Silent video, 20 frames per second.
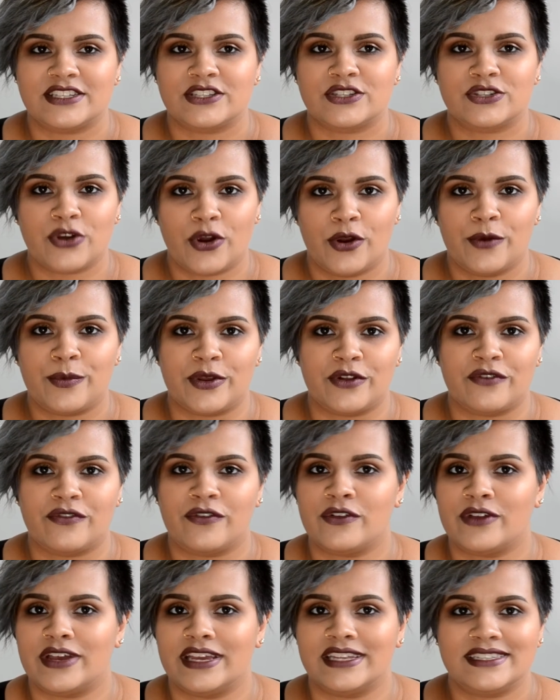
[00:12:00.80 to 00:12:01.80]
so
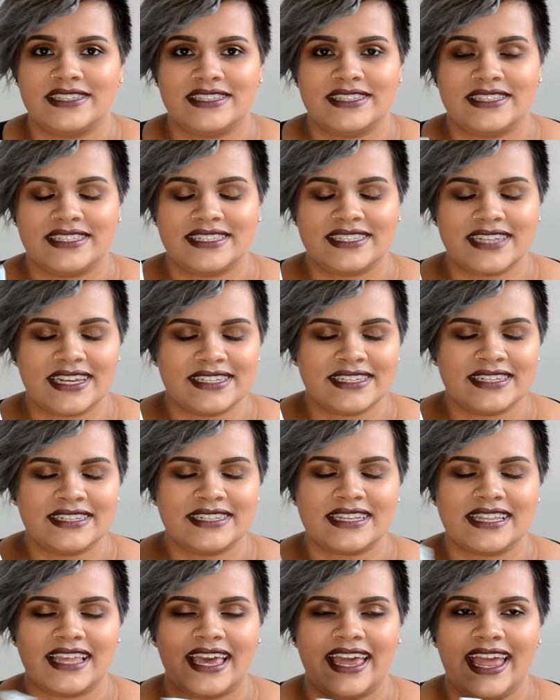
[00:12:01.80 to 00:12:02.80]
beautiful. It
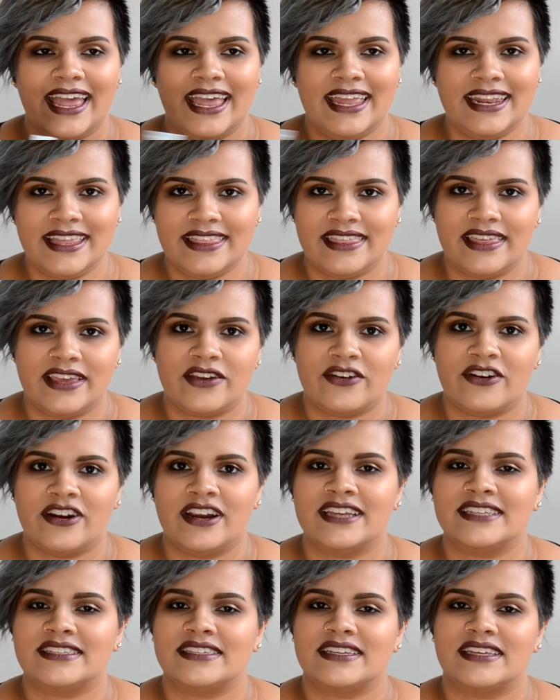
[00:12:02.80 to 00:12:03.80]
doesn't let anything
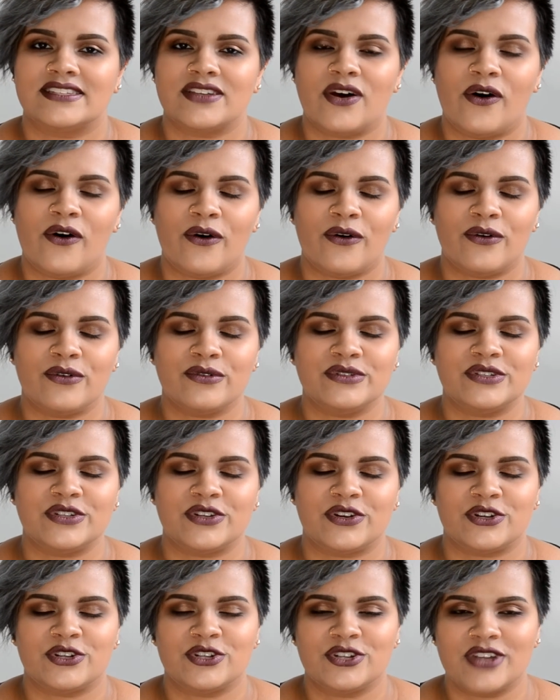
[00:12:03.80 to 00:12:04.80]
crease, it holds
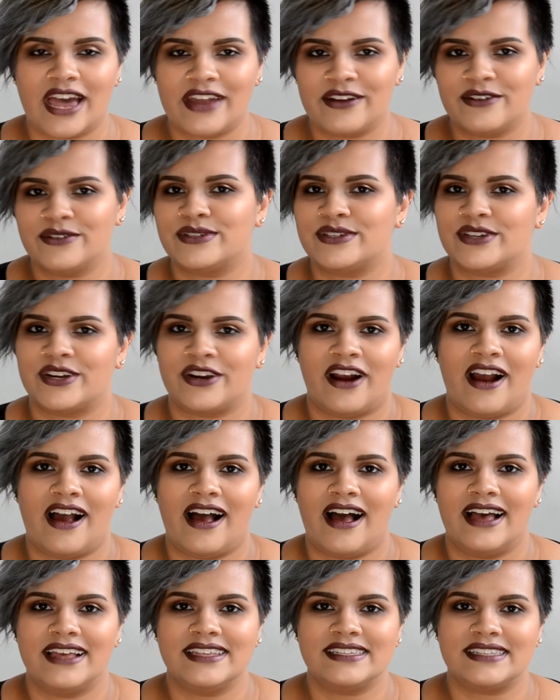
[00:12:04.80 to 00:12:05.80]
your shadows to your
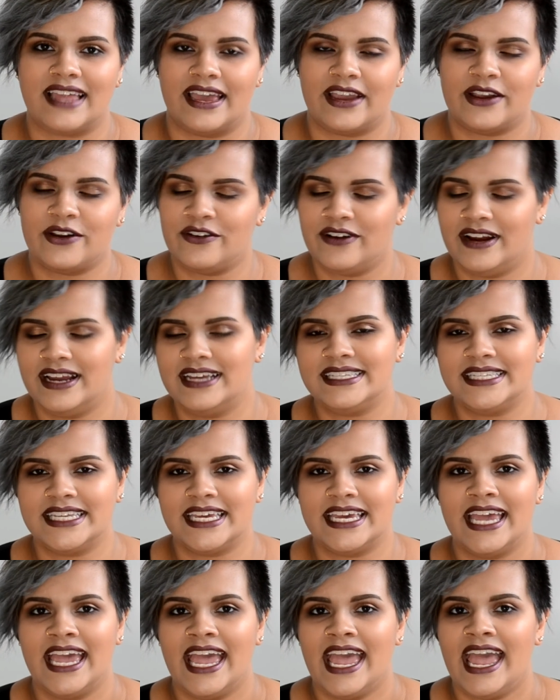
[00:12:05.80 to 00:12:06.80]
eyes like
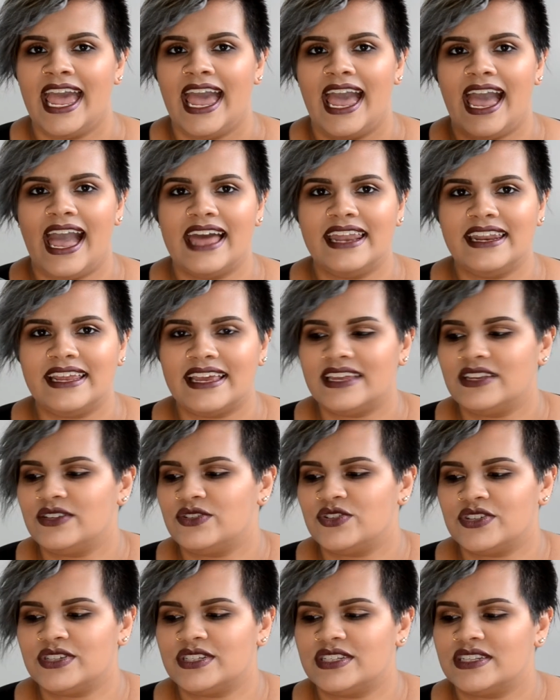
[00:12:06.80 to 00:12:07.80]
crazy, and it
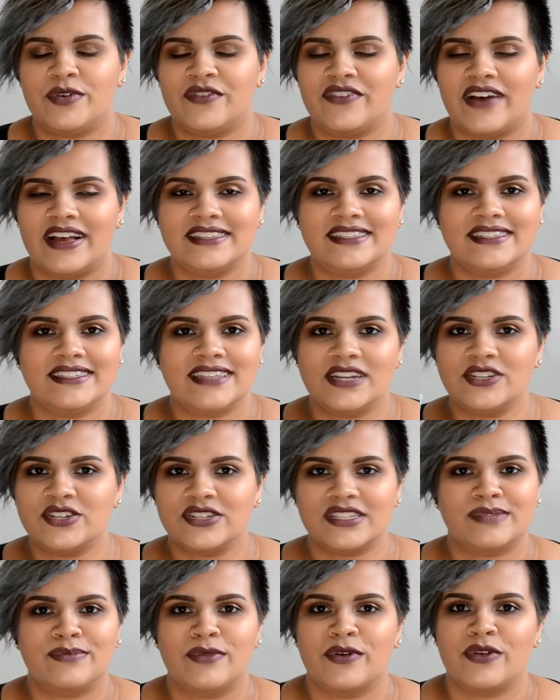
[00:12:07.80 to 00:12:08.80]
just provides such a
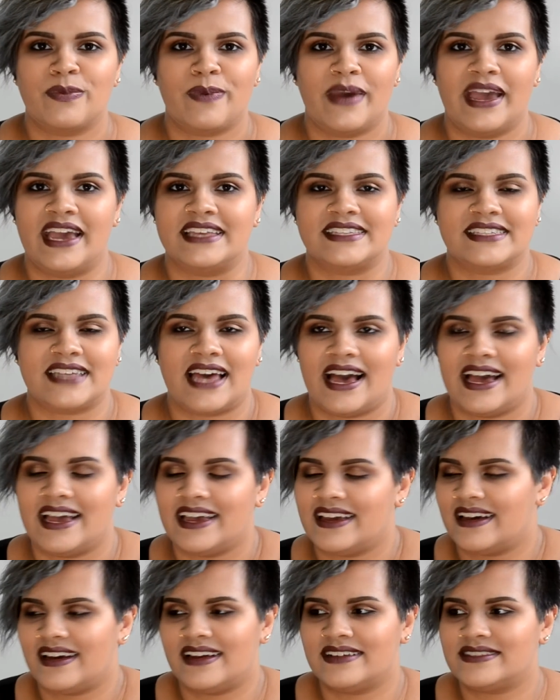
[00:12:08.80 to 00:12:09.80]
smooth base.
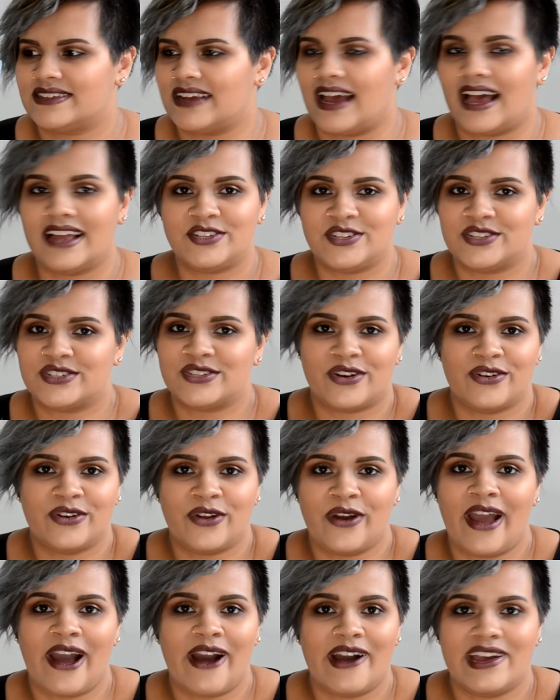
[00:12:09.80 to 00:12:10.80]
I just don't
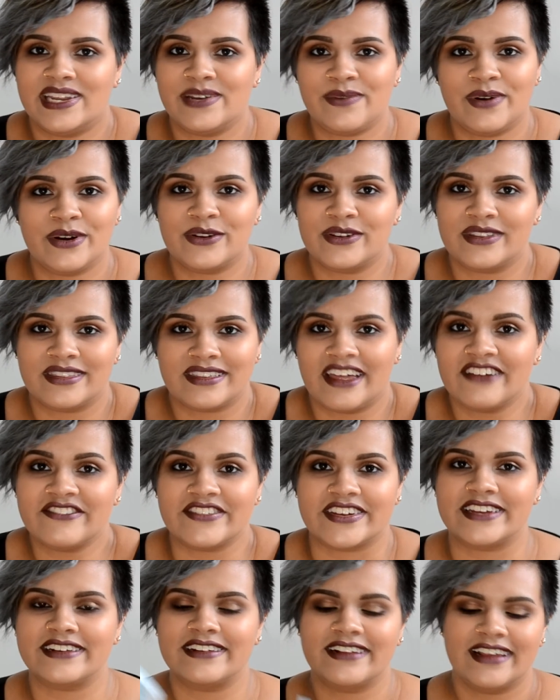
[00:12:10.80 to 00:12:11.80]
know how anyone could love
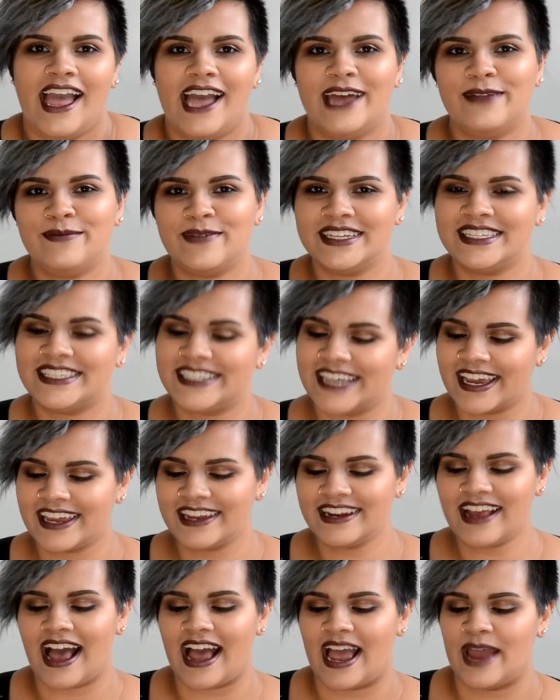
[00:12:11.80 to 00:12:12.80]
it. And my
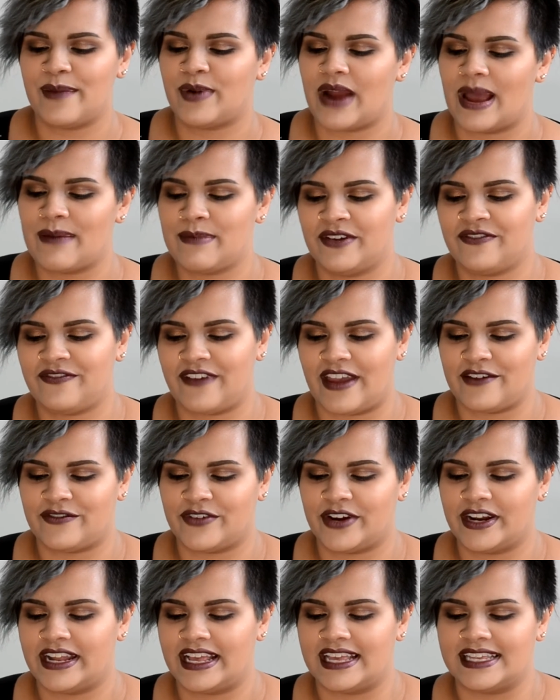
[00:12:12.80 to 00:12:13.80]
second eye primer
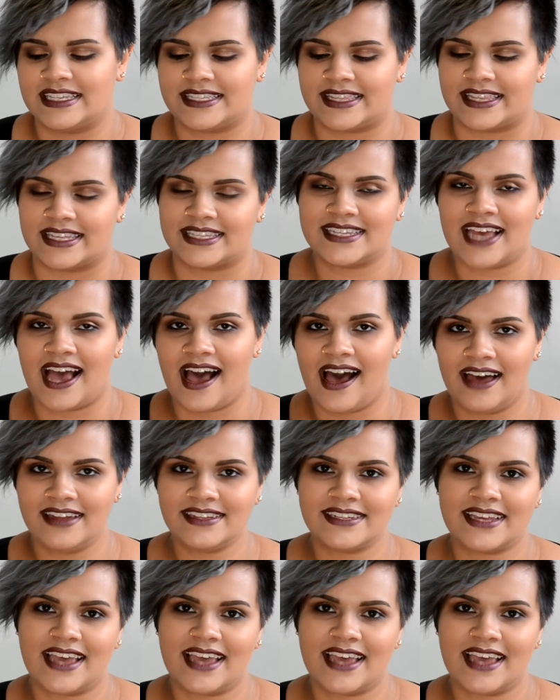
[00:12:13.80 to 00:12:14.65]
favorite is the Tarte